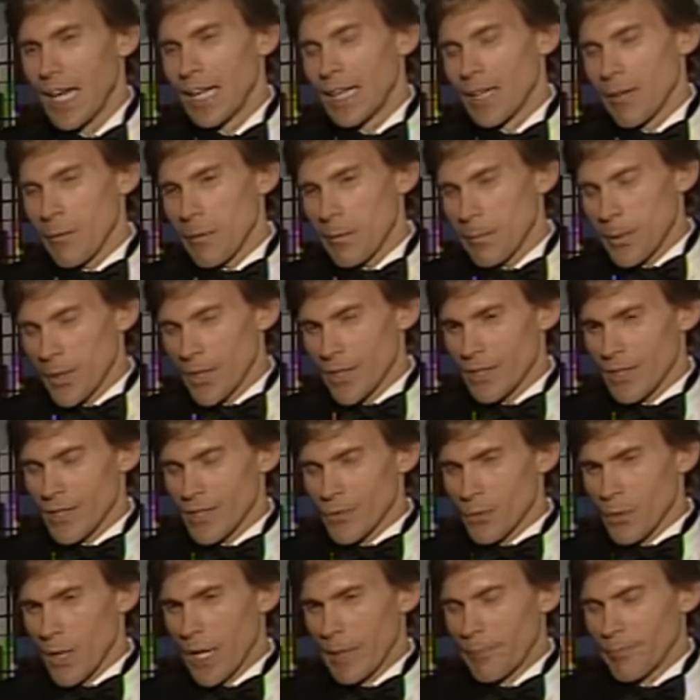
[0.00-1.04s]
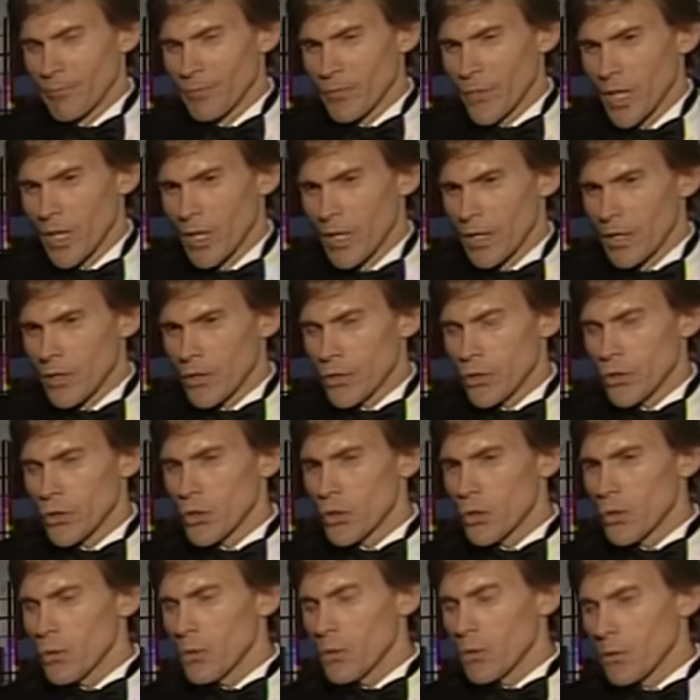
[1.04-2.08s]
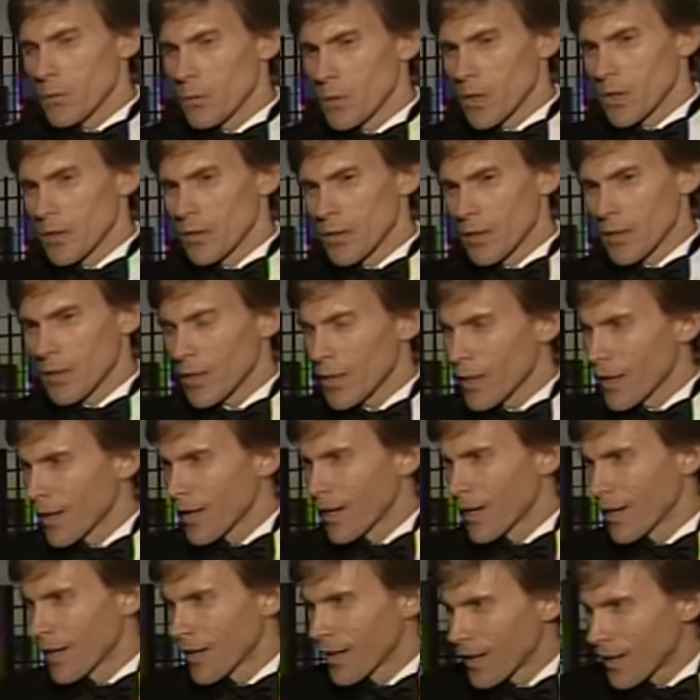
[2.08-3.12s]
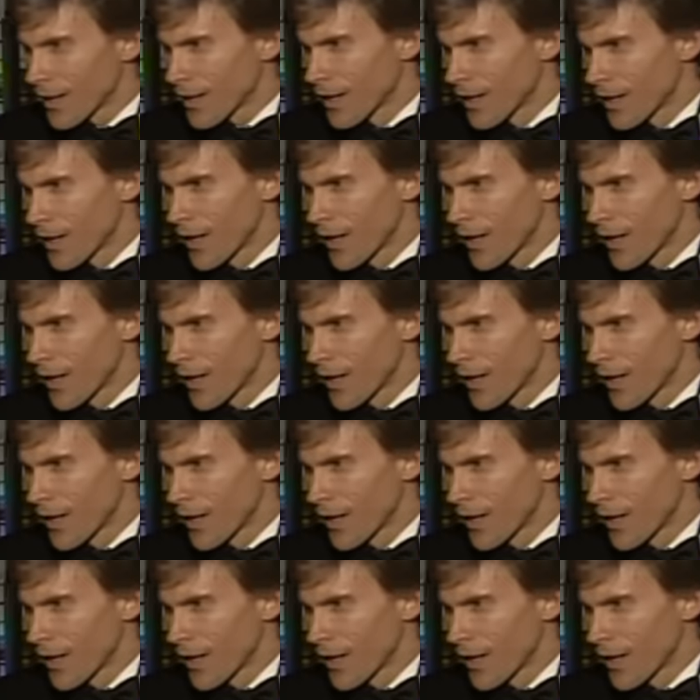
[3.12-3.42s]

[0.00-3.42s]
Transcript: Let me put it this way. You were... I walked on the moon. you